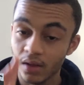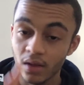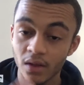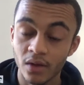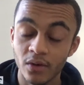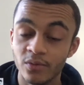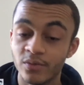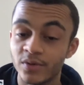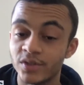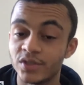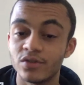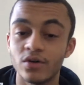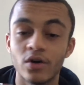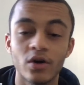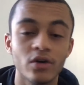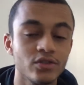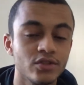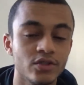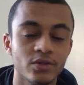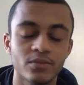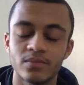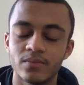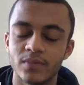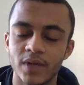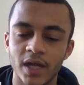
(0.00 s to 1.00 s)
Which you're also
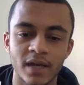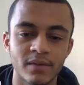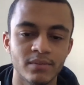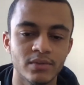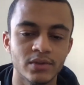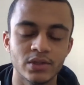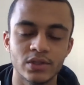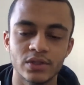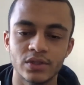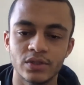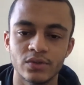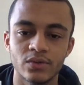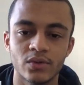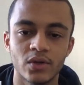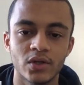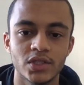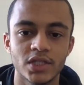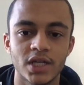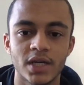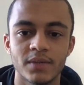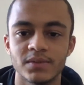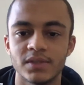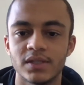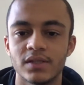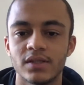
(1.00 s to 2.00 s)
able to do all
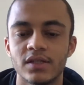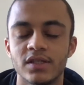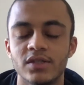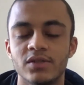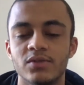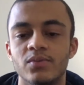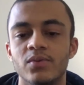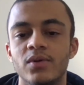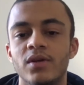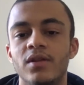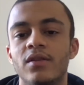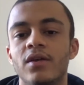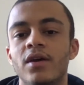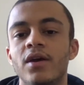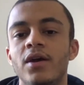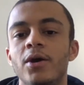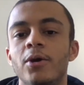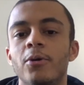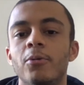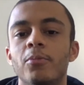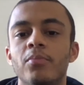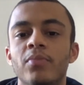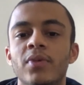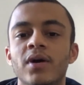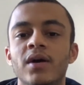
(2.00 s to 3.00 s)
types of things with.
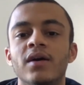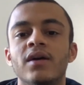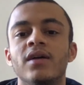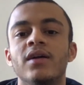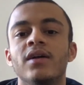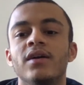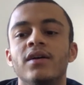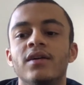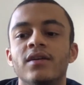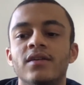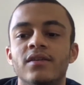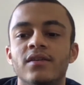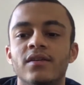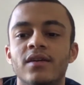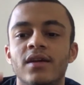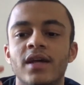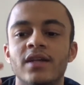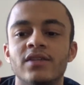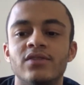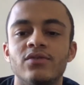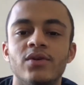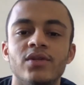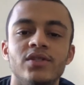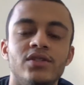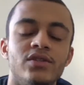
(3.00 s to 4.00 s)
But it's
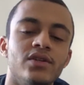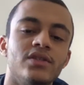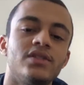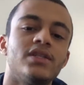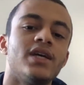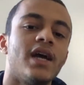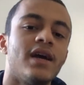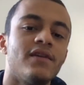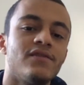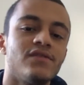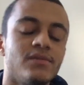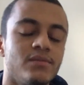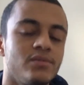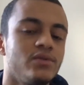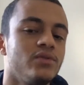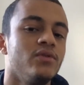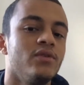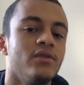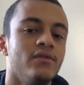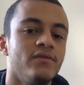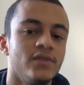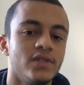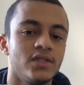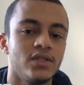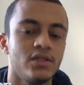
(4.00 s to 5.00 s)
always good to have some sort of
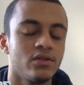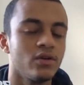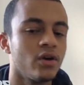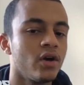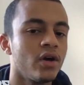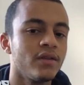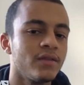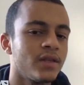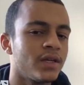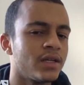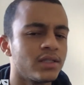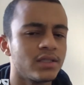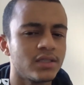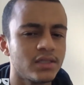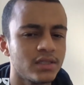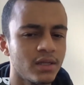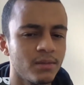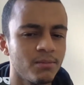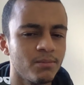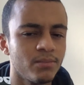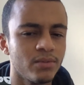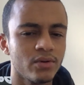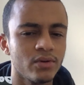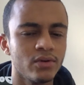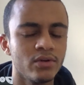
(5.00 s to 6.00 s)
a start that is
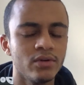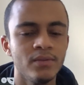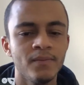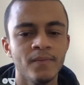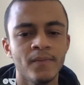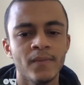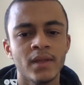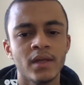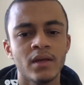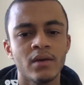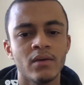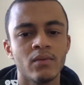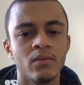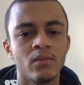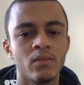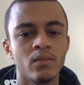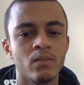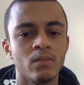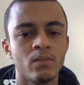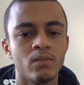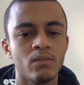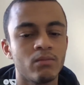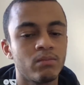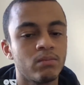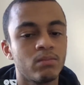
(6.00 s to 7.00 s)
simple,
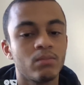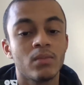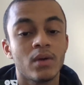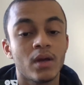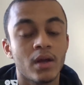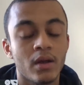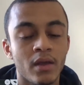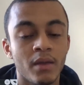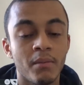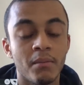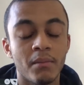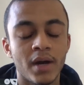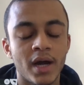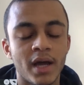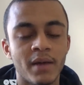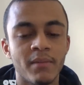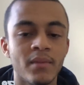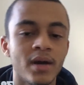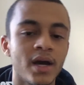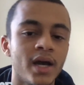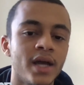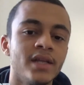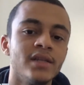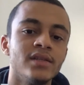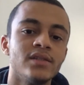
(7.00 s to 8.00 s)
in my
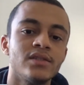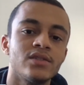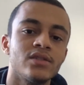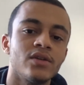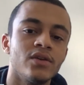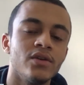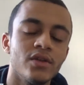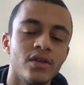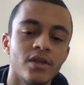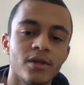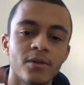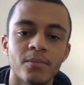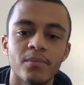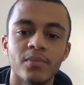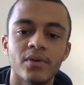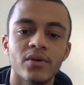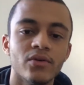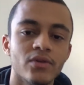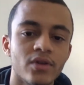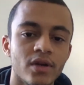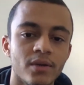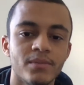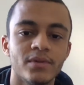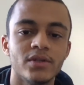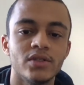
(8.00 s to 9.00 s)
mind, so you can build
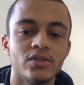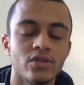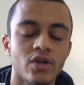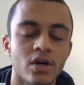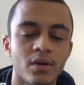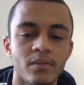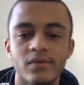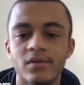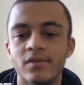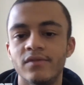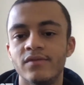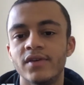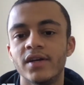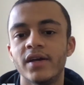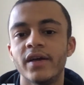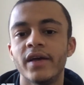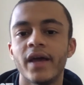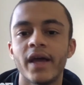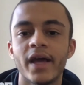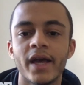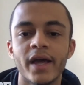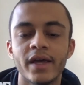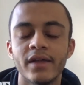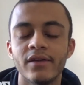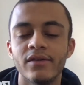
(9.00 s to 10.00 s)
up on top of it
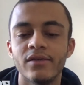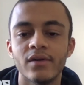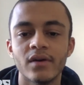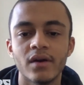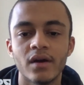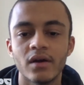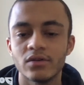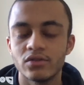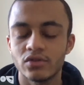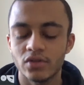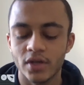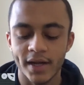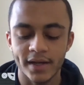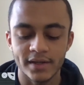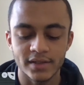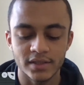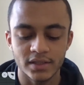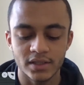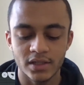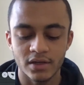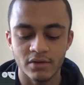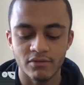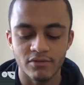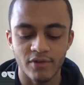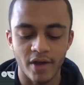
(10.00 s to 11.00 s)
and try
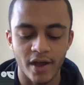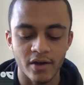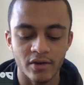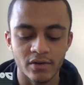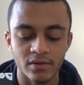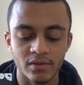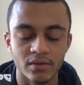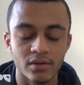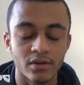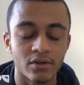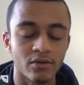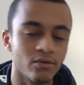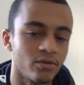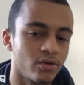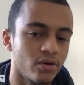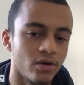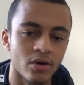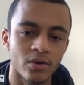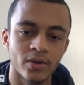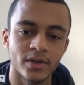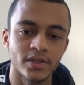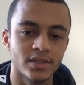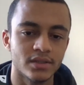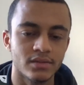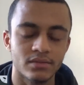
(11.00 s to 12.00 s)
yourself out. You'll
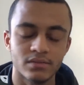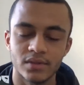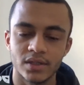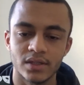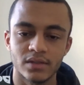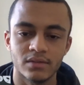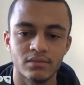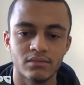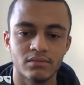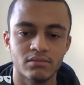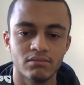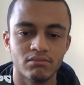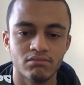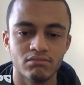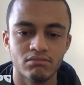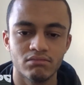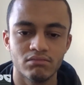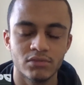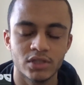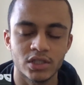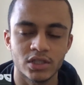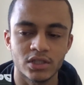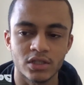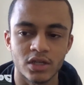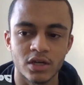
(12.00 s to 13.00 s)
always
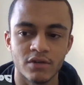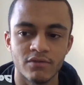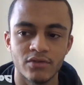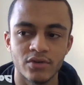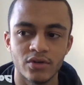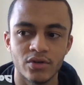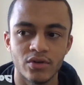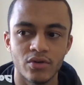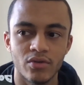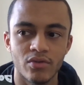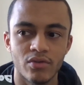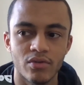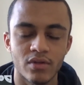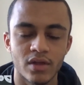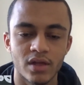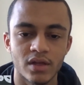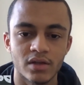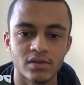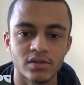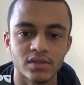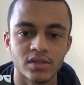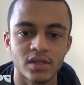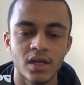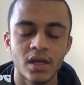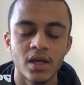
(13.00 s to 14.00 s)
discover new things.